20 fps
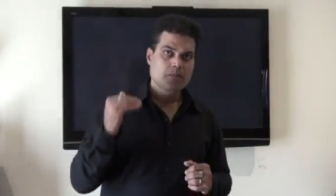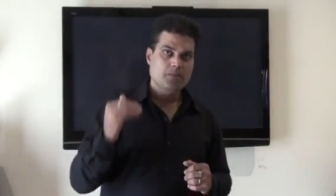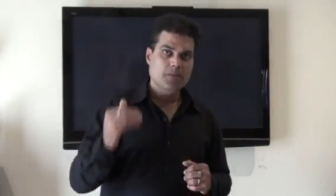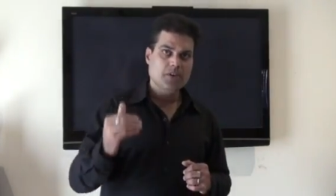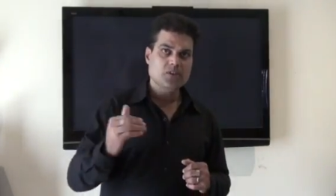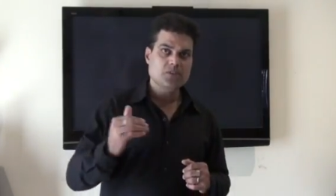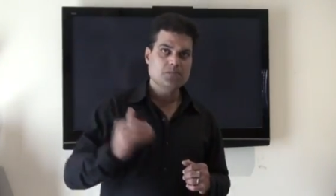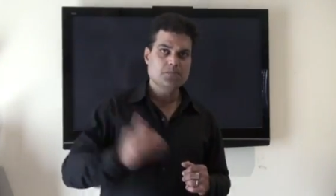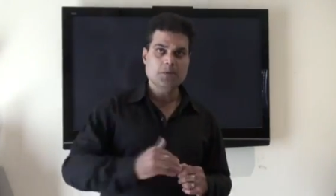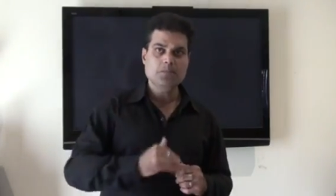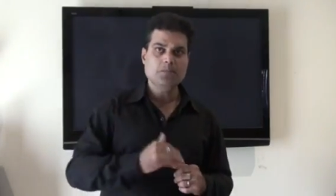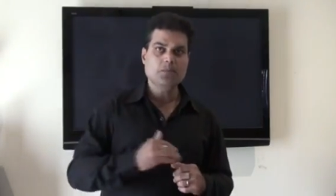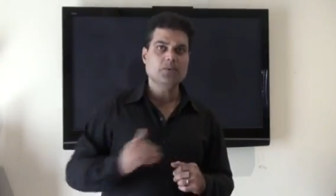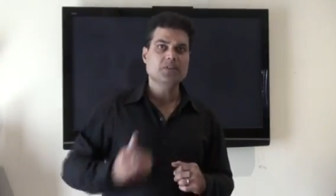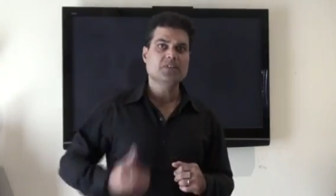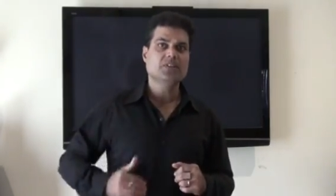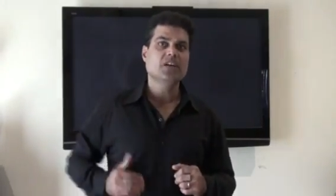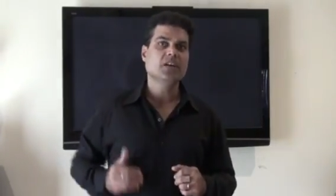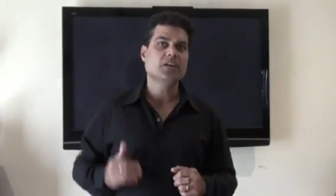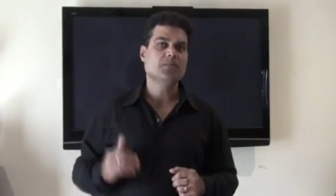Because people
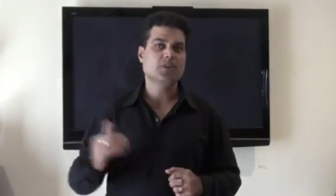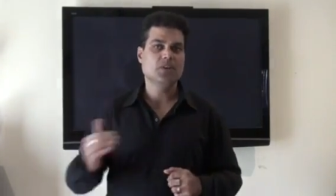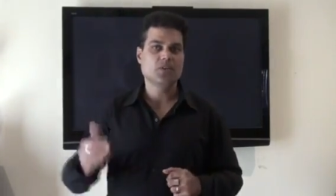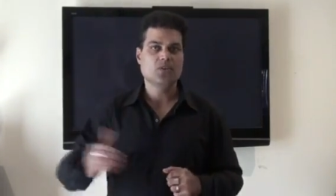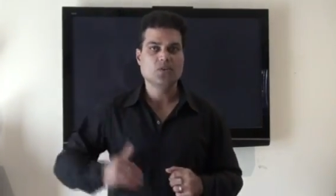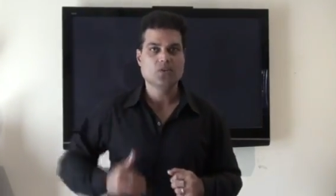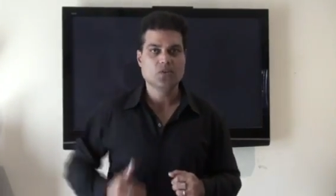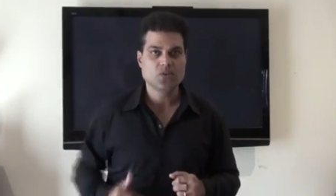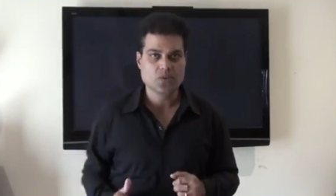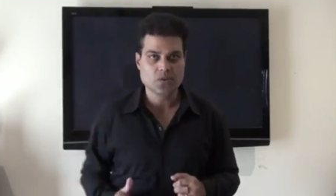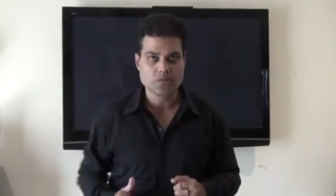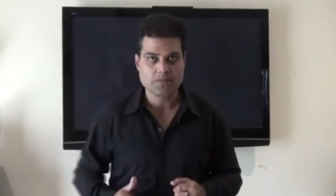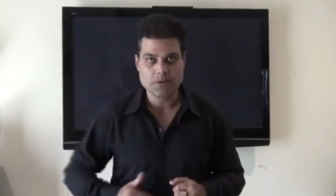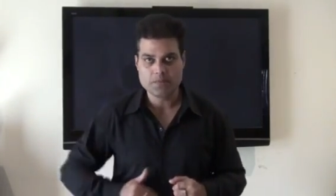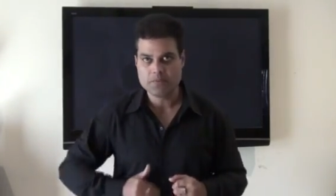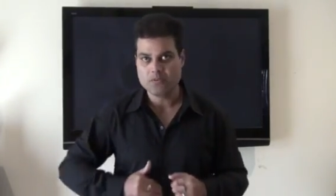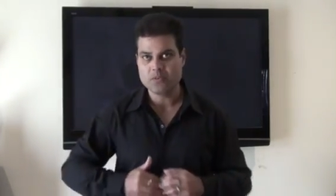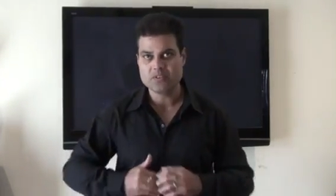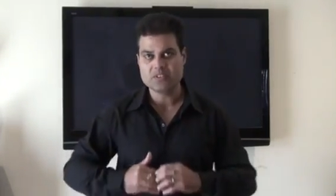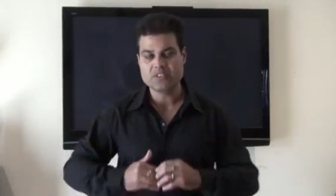were telling me you're no good.
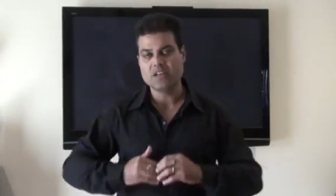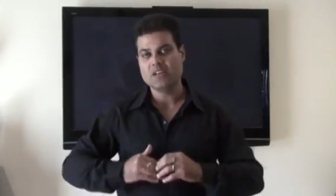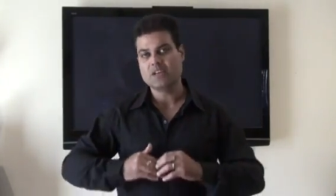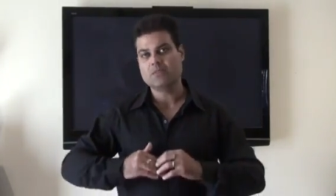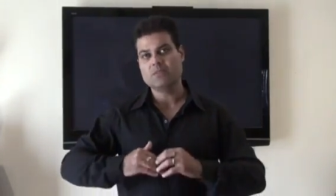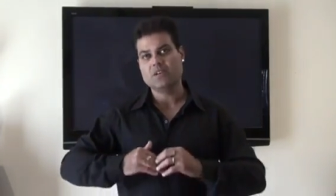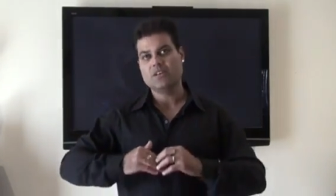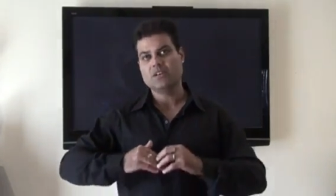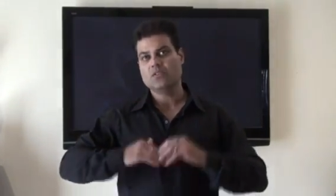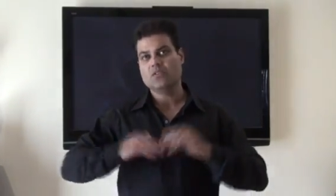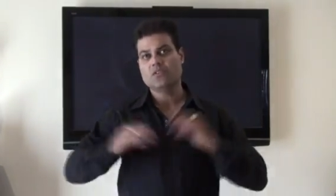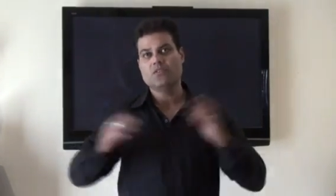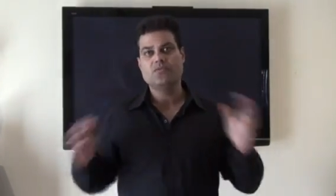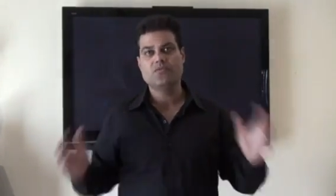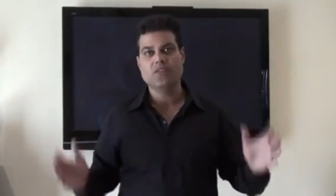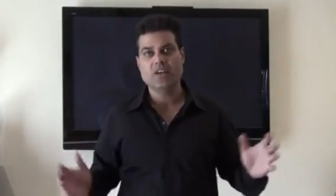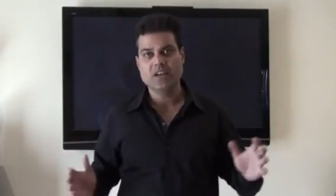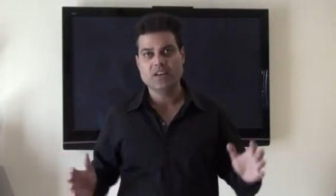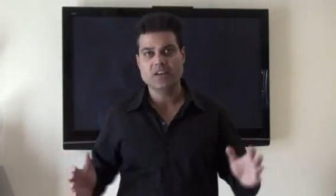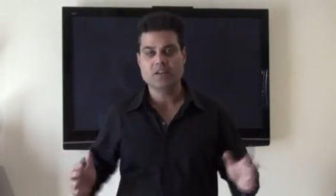People were telling me you're a
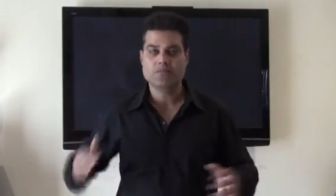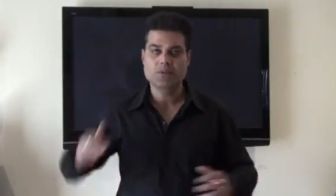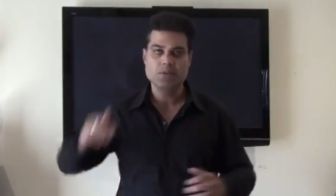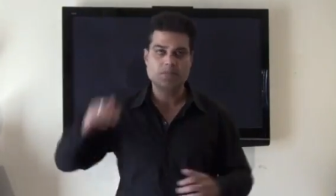failure.